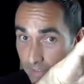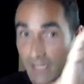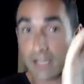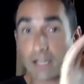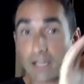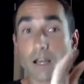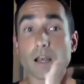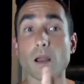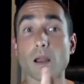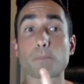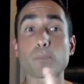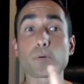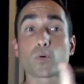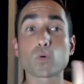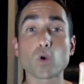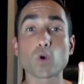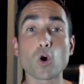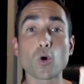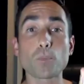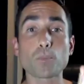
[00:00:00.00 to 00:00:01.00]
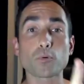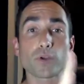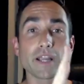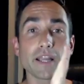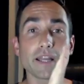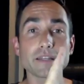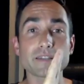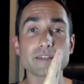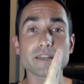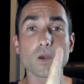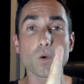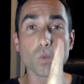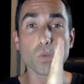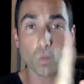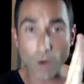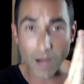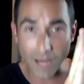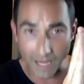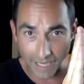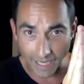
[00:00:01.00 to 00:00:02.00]
in an appropriate
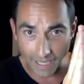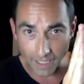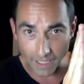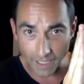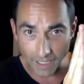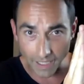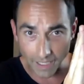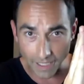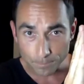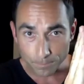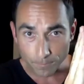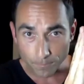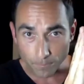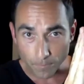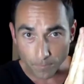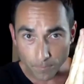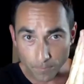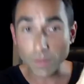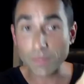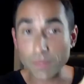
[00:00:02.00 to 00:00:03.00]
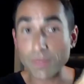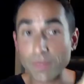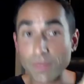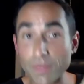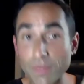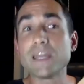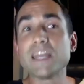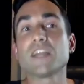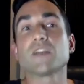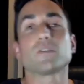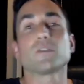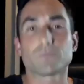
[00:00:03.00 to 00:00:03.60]
way without being